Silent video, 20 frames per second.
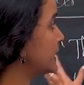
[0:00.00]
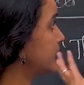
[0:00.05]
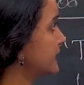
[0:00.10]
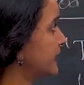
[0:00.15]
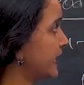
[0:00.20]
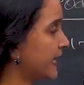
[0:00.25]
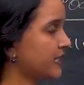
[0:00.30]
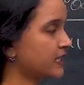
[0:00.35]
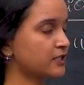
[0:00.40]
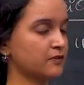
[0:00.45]

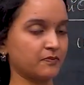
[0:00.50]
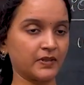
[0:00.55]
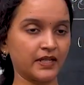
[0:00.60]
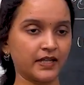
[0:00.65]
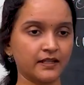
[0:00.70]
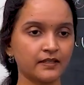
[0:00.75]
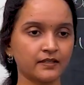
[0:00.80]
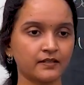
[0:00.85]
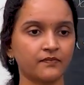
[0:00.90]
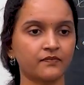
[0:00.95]
takes
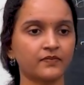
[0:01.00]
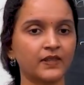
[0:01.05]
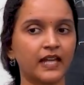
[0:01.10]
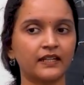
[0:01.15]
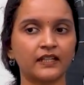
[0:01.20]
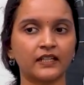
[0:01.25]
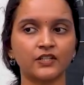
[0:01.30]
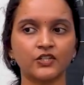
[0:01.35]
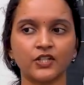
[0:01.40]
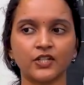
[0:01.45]
place,
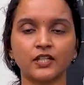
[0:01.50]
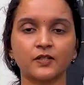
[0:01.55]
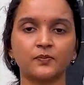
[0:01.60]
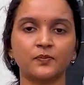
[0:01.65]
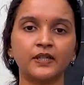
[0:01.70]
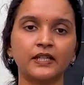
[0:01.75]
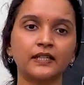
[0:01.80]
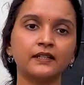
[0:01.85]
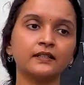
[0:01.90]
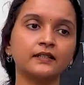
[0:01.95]
energy is
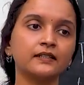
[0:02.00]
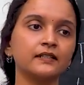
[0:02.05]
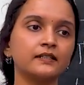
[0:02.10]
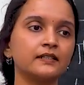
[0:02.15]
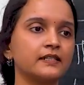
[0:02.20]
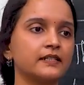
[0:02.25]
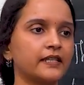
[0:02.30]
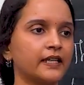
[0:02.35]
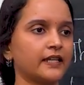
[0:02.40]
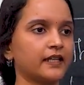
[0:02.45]
being
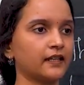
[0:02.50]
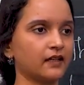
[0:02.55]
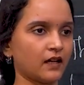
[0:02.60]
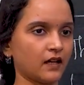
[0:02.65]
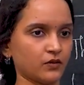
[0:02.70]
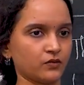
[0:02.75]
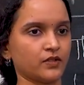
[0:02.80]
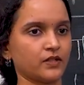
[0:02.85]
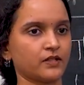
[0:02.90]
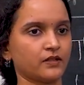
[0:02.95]
taken
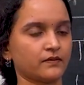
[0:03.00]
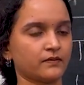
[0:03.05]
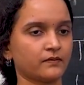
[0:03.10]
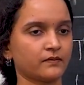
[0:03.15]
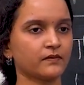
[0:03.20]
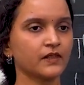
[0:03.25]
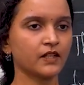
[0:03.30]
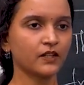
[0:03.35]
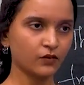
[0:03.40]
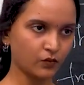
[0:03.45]
out.
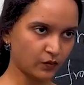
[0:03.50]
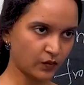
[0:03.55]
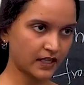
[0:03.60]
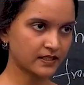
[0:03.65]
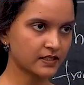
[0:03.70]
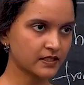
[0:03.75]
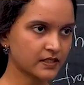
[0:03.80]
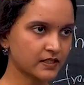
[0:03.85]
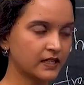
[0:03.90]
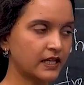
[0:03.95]

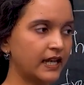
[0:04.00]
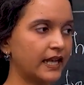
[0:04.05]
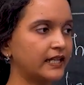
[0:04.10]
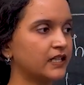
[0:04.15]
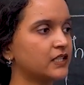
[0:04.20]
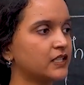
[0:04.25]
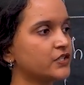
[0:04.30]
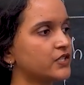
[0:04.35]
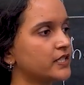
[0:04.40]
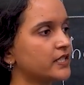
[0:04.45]
Once
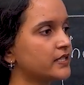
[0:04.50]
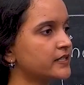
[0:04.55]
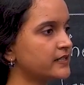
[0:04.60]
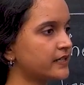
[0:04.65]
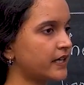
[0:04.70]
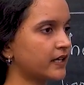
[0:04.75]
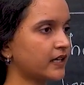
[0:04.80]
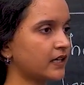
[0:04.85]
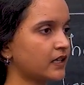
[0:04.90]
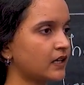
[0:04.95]
energy is
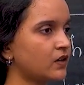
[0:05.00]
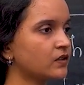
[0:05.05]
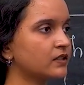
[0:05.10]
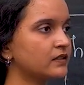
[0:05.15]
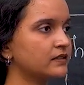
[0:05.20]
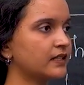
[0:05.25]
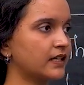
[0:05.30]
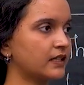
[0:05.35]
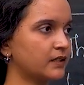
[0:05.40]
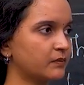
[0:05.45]
taken out,
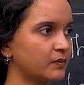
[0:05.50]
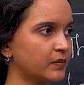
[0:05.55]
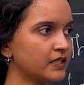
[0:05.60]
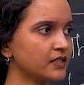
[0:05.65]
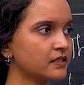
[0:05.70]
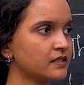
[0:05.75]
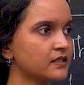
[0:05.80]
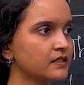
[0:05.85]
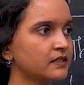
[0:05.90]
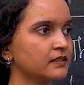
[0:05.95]
that
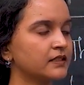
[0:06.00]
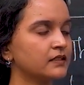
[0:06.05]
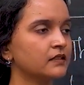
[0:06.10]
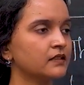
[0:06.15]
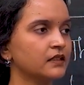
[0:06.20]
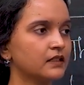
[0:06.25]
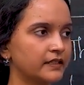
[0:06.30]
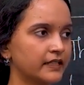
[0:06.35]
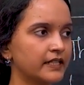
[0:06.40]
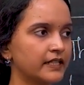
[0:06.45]
means
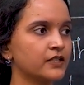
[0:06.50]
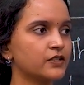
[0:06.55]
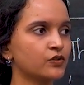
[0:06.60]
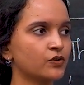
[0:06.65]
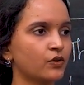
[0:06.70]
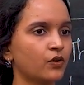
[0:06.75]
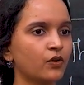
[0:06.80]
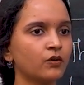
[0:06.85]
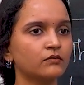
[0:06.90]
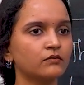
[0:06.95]
there is
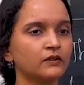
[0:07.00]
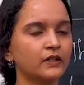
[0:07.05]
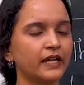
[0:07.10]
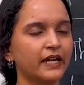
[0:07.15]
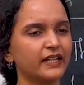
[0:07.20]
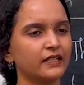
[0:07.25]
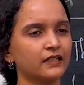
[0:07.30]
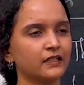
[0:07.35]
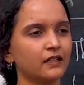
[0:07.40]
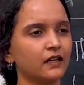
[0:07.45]

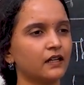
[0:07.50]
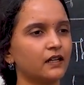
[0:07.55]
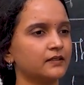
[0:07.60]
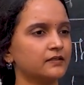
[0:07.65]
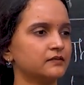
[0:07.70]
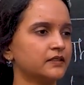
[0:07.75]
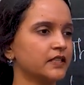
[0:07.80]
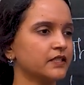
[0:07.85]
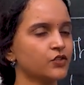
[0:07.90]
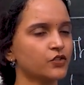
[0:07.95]

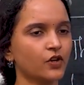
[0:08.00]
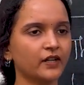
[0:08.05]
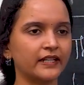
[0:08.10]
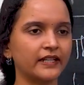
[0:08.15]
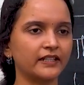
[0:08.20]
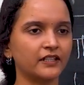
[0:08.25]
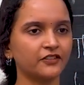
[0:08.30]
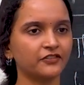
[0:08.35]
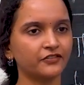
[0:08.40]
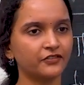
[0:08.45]
not
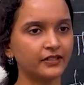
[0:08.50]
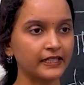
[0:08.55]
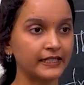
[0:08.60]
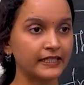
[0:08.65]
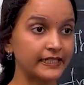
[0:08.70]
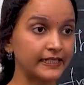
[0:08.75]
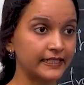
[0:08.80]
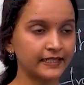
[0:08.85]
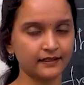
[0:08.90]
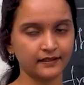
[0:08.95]
enough
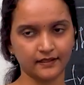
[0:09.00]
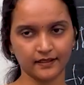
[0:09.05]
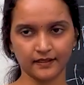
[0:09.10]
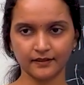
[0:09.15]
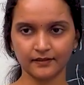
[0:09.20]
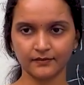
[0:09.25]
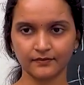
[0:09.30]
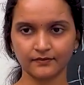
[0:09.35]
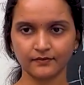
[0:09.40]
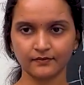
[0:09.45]
heat there,
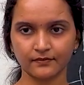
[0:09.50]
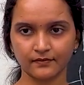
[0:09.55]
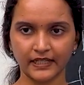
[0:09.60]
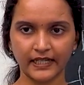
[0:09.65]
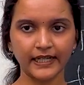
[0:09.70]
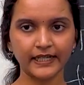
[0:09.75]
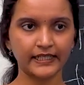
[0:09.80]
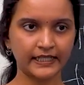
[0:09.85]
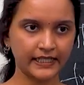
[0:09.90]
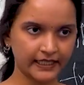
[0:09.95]

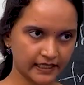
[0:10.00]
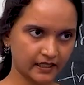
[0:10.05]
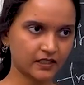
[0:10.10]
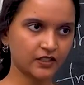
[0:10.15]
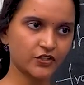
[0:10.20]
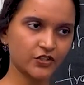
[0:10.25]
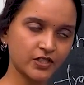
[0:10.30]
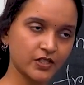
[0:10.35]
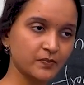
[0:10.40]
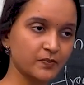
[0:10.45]
right? Heat
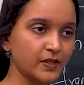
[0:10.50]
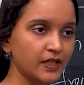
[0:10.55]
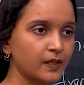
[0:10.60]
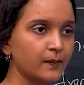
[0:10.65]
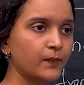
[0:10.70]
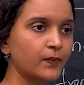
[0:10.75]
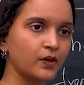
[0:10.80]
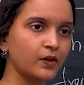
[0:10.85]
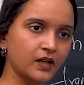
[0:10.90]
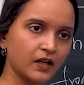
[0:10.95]
energy is being
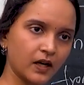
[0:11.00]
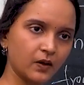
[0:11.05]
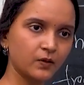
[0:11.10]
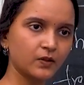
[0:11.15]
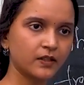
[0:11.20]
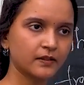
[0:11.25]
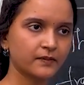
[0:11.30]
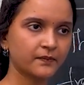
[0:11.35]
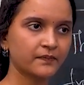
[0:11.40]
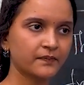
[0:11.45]
pulled out.
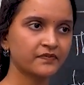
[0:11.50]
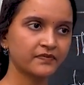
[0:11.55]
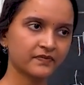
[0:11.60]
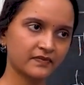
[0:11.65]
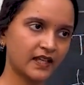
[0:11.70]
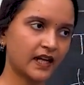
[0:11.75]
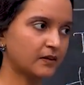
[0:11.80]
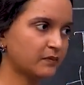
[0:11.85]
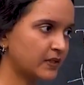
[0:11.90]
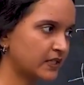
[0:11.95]

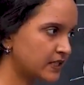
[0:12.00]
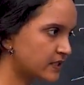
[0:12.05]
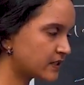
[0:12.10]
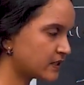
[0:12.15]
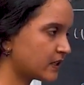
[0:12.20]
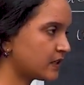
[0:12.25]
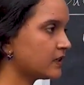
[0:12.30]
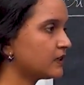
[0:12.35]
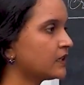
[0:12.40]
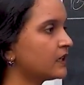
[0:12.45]
That means the
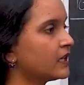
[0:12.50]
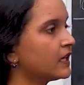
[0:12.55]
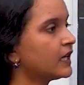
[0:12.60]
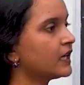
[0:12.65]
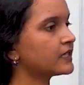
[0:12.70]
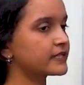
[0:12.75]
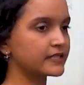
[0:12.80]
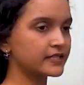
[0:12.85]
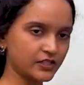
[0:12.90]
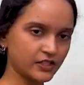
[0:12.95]

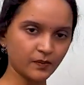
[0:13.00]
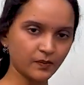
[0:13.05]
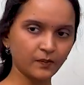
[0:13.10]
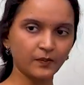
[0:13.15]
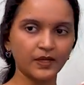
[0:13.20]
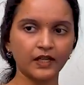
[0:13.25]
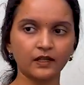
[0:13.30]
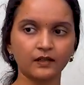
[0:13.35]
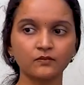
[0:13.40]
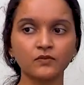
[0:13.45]
system
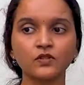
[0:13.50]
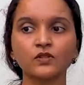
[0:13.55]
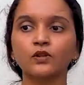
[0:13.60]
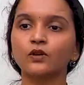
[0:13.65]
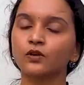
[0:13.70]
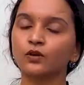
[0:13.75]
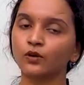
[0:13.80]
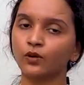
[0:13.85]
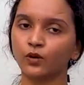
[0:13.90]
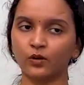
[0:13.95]
becomes
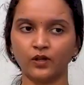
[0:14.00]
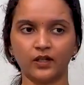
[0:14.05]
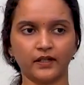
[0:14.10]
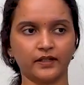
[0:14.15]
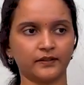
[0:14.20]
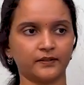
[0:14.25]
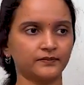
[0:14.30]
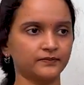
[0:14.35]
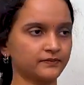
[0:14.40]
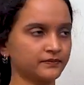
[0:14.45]
colder,
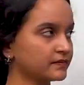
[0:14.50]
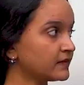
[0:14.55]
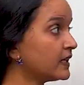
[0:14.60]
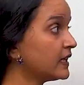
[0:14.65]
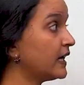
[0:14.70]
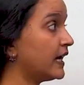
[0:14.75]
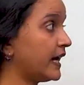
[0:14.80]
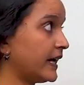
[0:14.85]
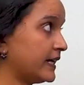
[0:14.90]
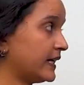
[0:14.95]

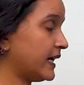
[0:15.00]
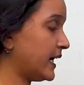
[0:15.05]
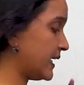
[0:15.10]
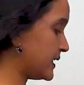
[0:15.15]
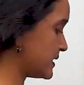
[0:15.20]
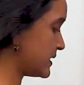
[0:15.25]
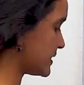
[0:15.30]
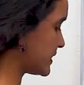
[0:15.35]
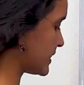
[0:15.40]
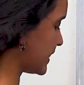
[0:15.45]
and hence